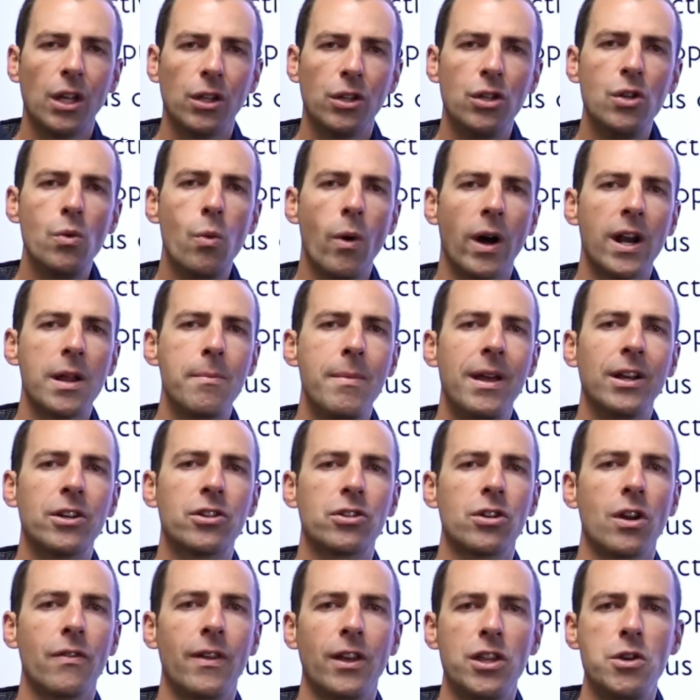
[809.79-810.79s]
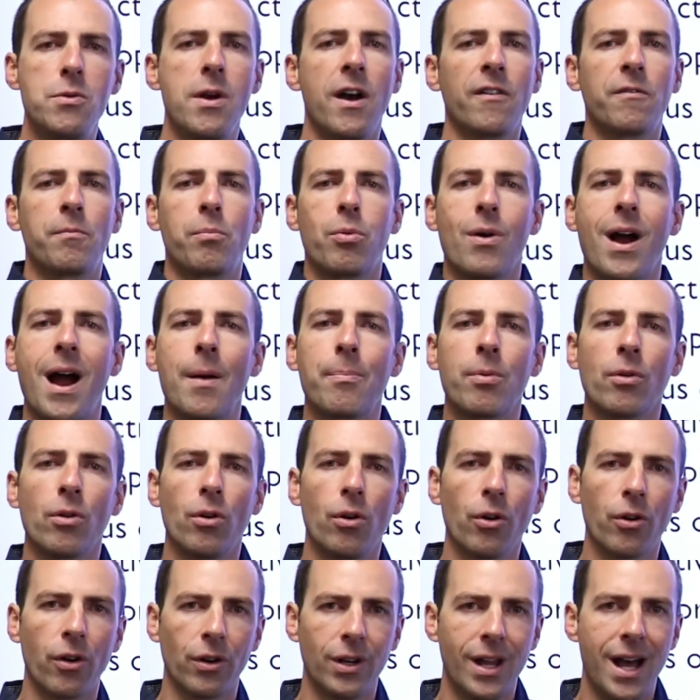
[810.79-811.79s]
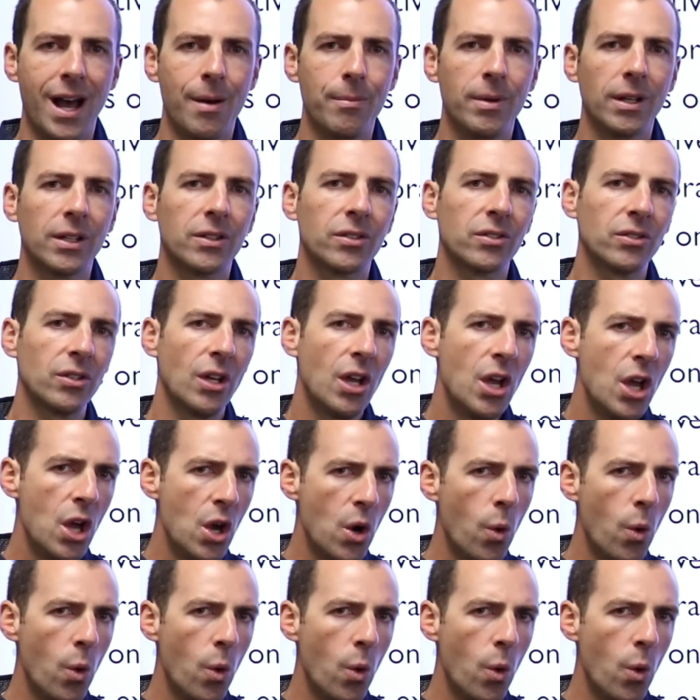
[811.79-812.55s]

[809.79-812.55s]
you want to make sure that you have proper ergonomics.